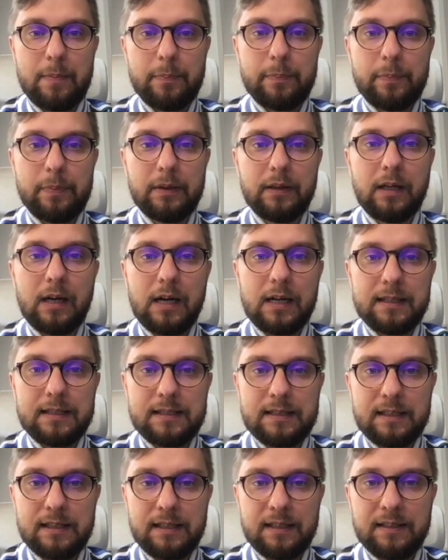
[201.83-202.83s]

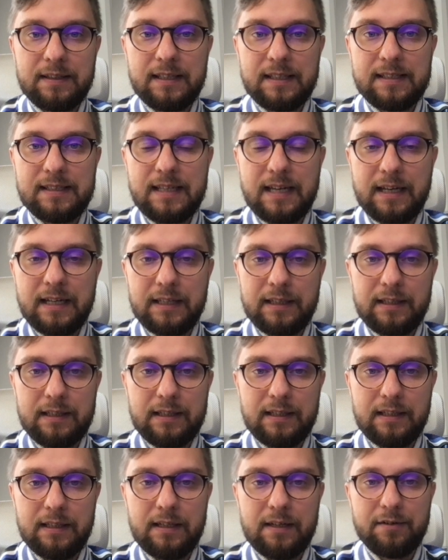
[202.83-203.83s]
plus the
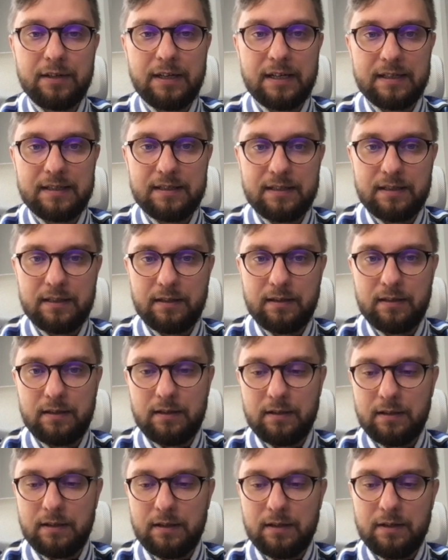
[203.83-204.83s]
second rest.
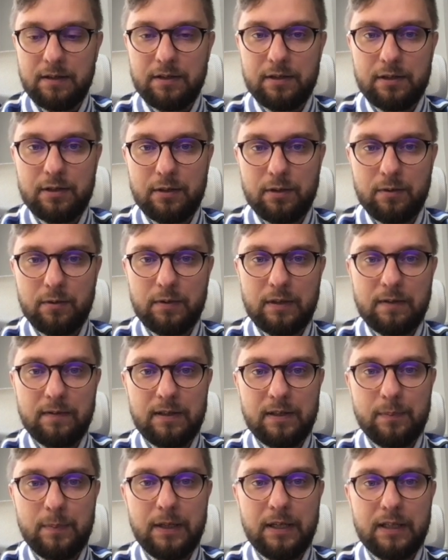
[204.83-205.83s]
So
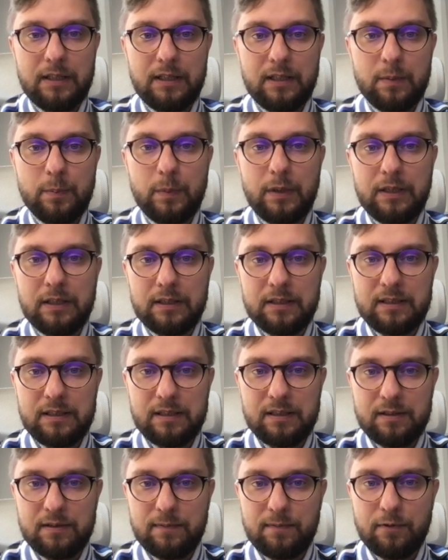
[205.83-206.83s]
roughly speaking, it means
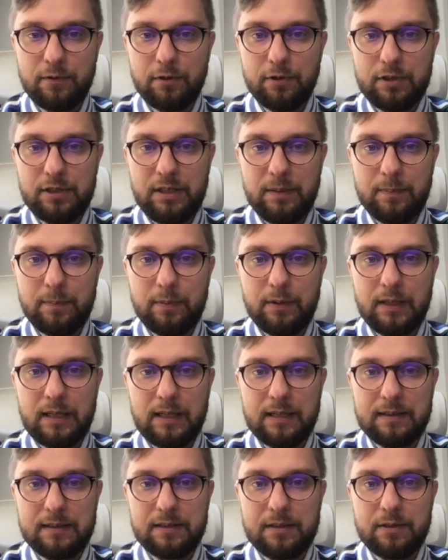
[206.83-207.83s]
it's 30
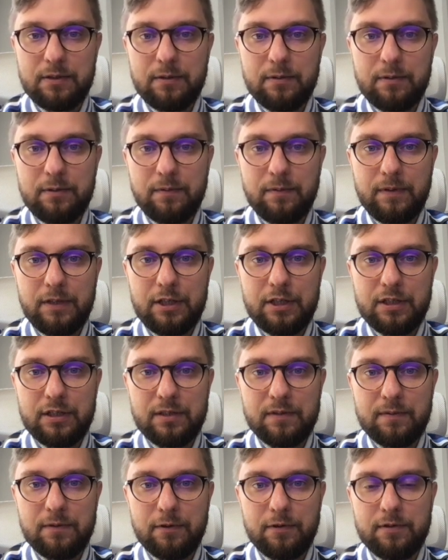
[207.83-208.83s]
plus 2, which
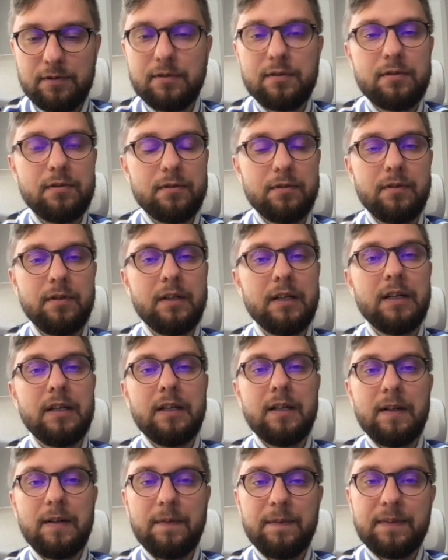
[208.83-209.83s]
is 32.
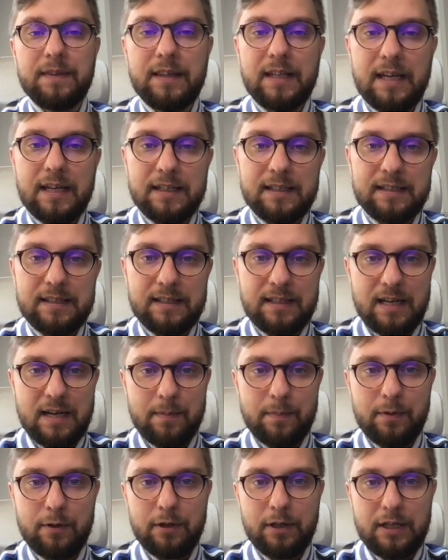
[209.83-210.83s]
Next
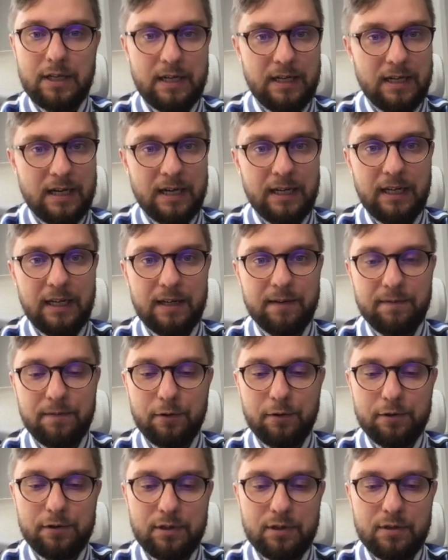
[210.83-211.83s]
step. Okay, I have
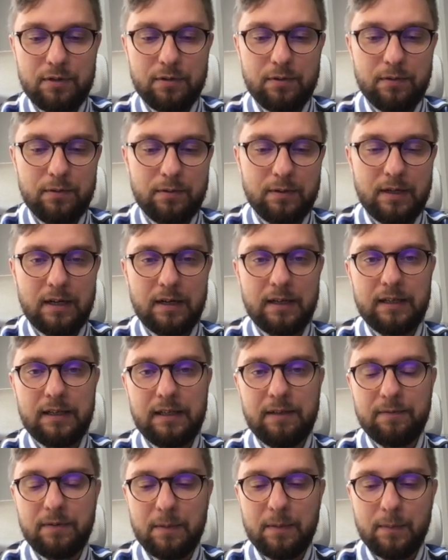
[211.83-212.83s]
32.
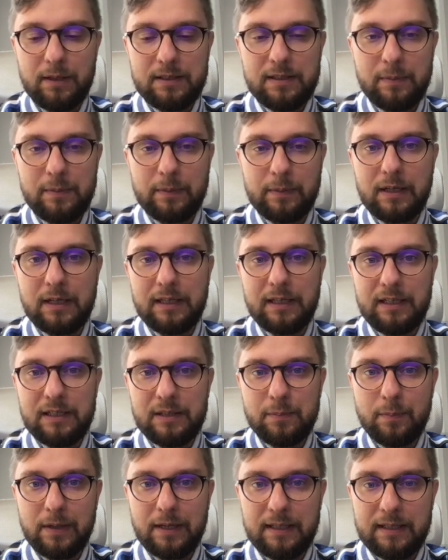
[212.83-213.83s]
If I multiply
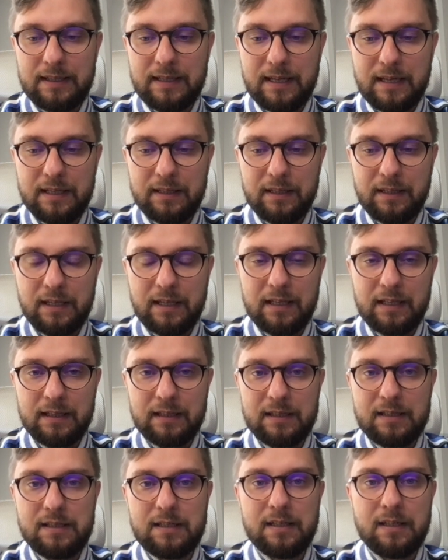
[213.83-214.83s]
it by 10
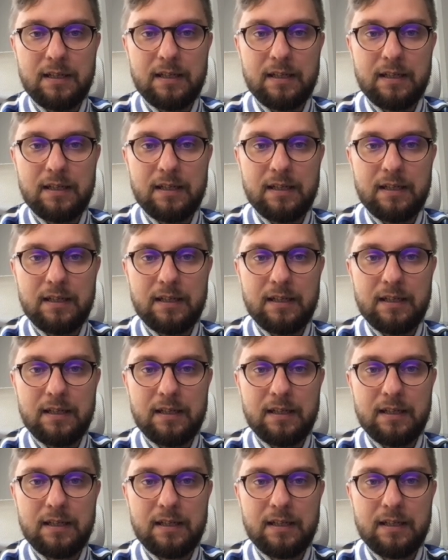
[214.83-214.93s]
and